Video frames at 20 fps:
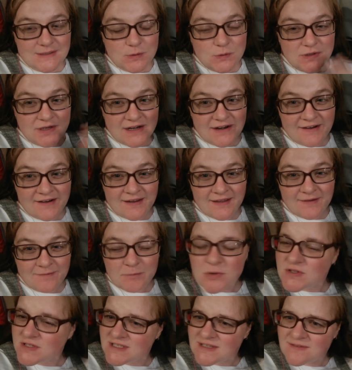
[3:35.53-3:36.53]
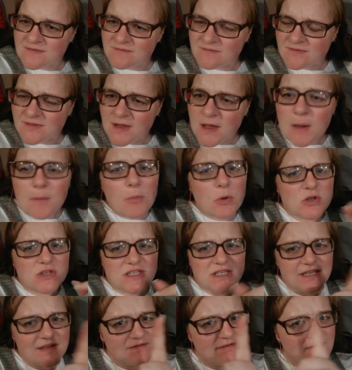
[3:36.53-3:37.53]
Ordinary
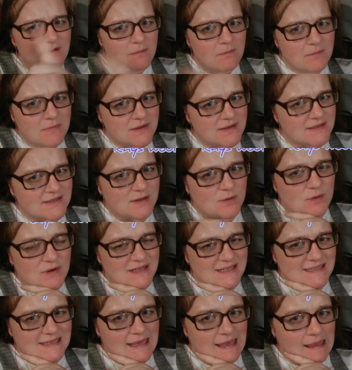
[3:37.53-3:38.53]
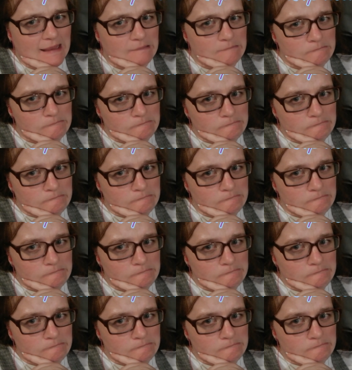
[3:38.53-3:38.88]
positive numbers, I want to say.